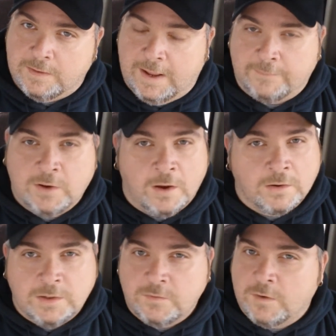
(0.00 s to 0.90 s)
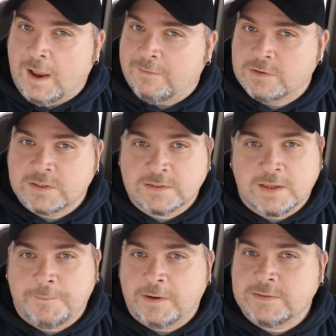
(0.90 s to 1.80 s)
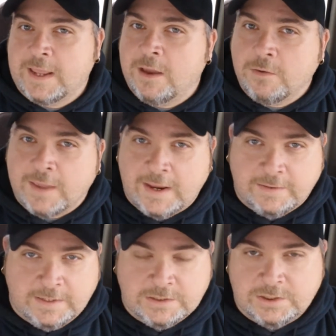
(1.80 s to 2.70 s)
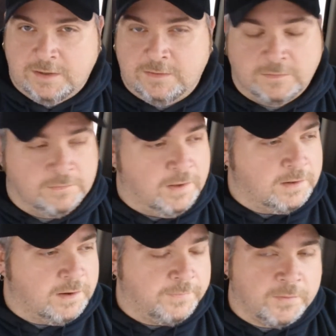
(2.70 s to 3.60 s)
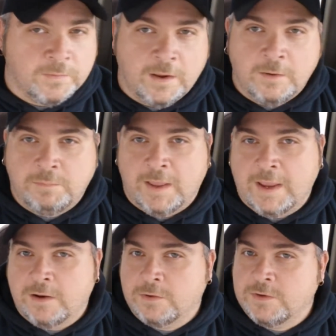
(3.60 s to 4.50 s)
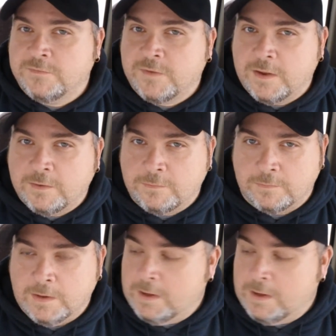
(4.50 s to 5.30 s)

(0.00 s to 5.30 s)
Now I'm talking to you drivers that's up there tailgating each other, running up the road, playing on your phone.